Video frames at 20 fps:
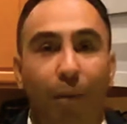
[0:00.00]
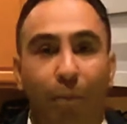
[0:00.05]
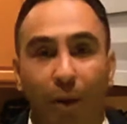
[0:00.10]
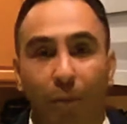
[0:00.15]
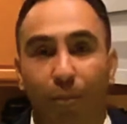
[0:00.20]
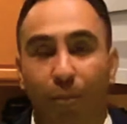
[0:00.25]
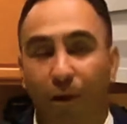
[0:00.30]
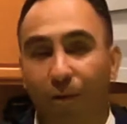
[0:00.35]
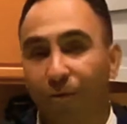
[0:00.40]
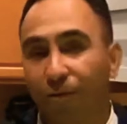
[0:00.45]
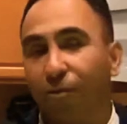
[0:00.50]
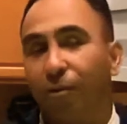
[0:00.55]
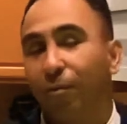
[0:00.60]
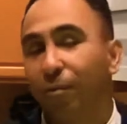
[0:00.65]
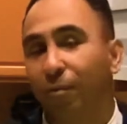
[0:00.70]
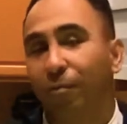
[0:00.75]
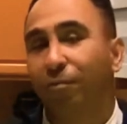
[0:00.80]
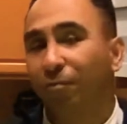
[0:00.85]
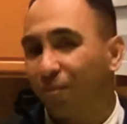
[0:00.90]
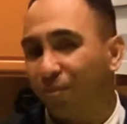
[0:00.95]
But
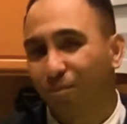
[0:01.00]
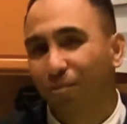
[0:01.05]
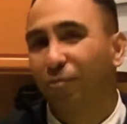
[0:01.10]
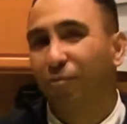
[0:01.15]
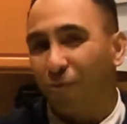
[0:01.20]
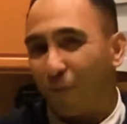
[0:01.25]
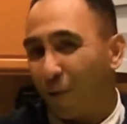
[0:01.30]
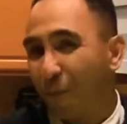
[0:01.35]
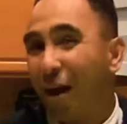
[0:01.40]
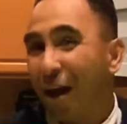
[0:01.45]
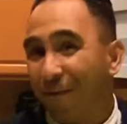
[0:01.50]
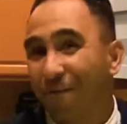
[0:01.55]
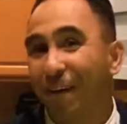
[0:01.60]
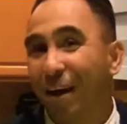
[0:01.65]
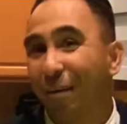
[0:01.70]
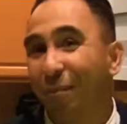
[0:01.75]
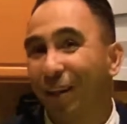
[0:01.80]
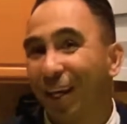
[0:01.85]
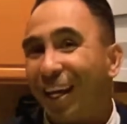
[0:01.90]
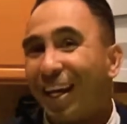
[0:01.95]
for my
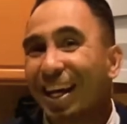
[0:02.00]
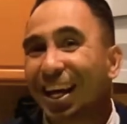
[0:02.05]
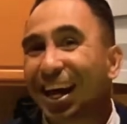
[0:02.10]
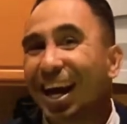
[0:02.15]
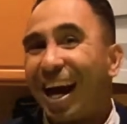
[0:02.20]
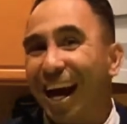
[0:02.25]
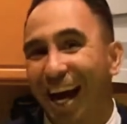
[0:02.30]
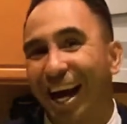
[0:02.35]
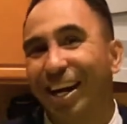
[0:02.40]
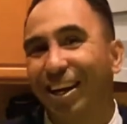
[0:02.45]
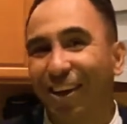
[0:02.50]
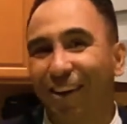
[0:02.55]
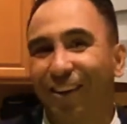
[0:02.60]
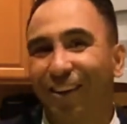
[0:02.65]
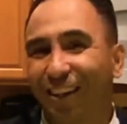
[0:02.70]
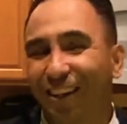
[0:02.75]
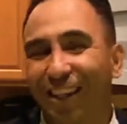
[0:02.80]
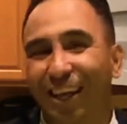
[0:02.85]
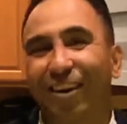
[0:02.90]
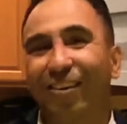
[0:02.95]
family, I know that they
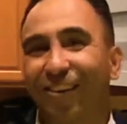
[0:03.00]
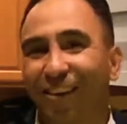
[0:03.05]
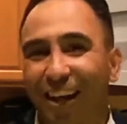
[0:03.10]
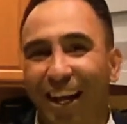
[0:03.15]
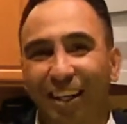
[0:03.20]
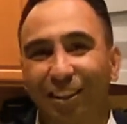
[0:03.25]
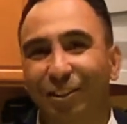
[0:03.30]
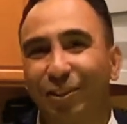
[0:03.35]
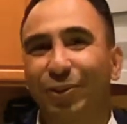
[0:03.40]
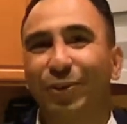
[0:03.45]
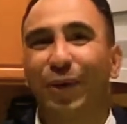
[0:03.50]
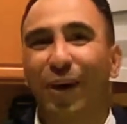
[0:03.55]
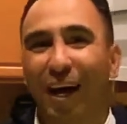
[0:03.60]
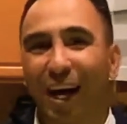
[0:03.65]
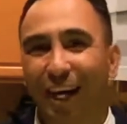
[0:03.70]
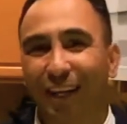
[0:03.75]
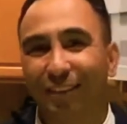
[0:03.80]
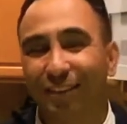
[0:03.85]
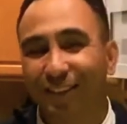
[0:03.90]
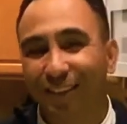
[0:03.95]
don't like too hot.
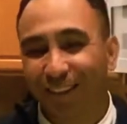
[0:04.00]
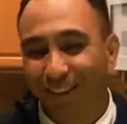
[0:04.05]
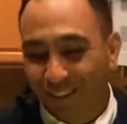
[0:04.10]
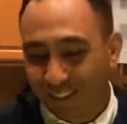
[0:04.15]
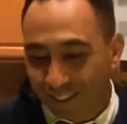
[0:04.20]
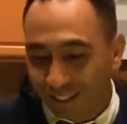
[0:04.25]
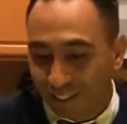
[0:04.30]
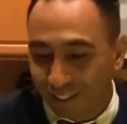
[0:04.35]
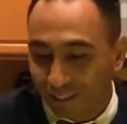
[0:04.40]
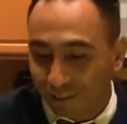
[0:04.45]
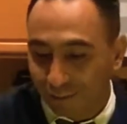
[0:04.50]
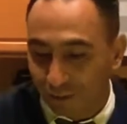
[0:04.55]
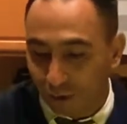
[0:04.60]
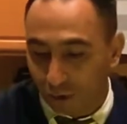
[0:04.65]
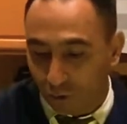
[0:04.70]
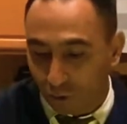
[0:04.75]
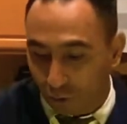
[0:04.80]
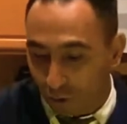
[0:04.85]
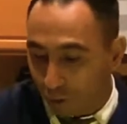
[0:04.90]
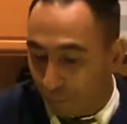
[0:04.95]
So I'll go
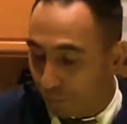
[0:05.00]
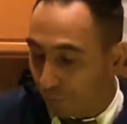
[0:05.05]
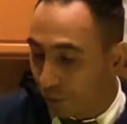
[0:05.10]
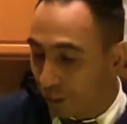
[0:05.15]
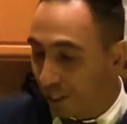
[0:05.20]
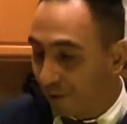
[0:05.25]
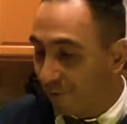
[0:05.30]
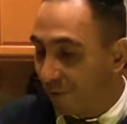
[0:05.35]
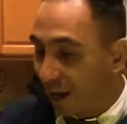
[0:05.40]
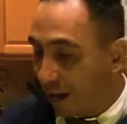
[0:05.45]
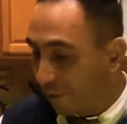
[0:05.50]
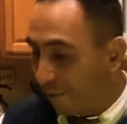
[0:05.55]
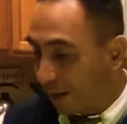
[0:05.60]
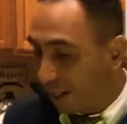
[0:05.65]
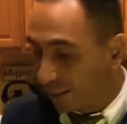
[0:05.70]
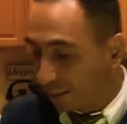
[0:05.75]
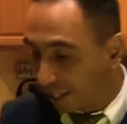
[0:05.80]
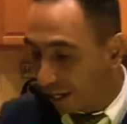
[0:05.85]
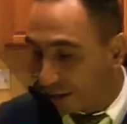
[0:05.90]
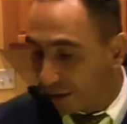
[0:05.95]
ahead and leave that right
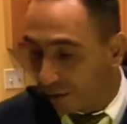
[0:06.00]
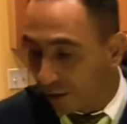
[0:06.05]
there.